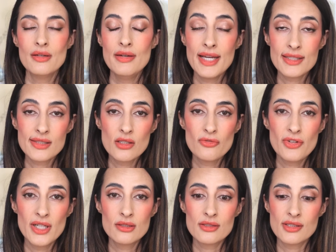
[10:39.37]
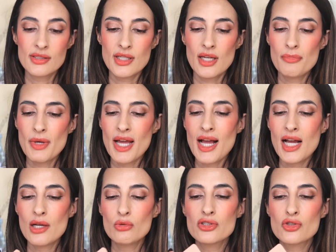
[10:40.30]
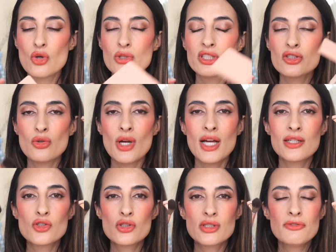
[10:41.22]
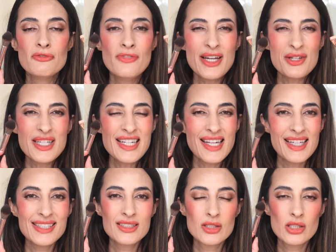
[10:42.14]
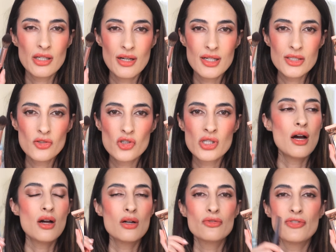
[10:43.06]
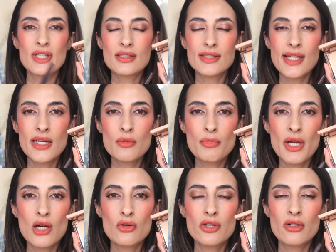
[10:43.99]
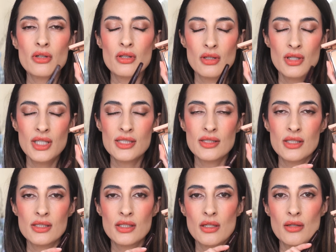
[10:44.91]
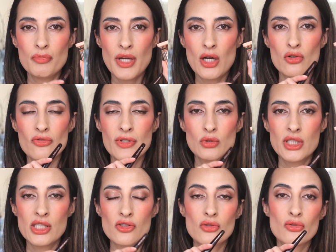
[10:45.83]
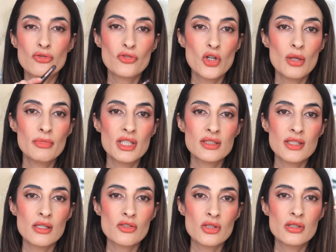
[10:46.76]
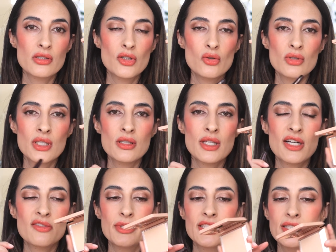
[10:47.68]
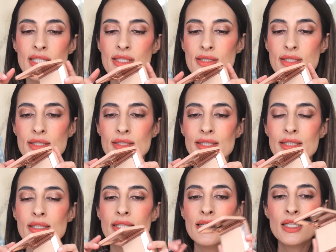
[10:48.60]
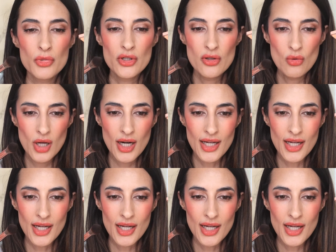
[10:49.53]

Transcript: Next and final step, I was going to add just a very light touch of setting powder. This is the powder foundation from Natasha Denona that I've been testing lately. But you know what?